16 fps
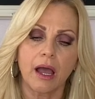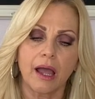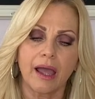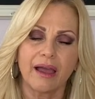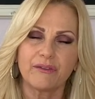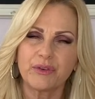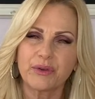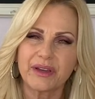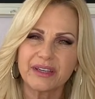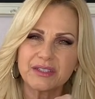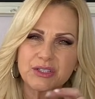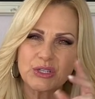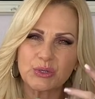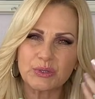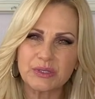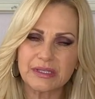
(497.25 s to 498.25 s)
Have you guys
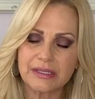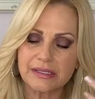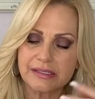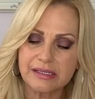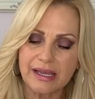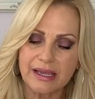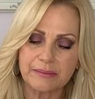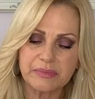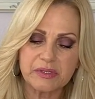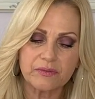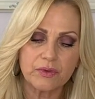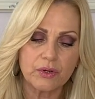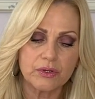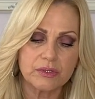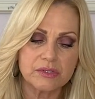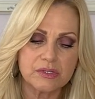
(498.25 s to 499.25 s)
used these types of
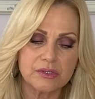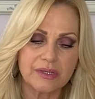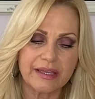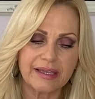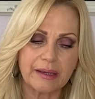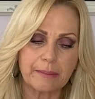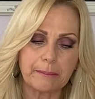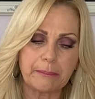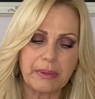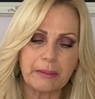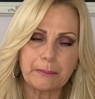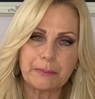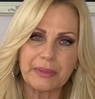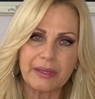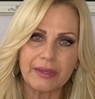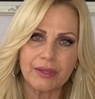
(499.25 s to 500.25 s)
yarns? They're like a
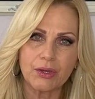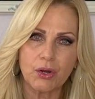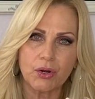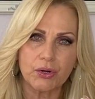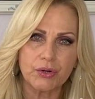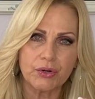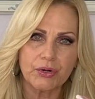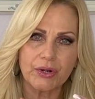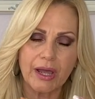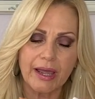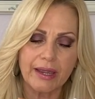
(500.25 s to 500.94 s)
bumpy yarn.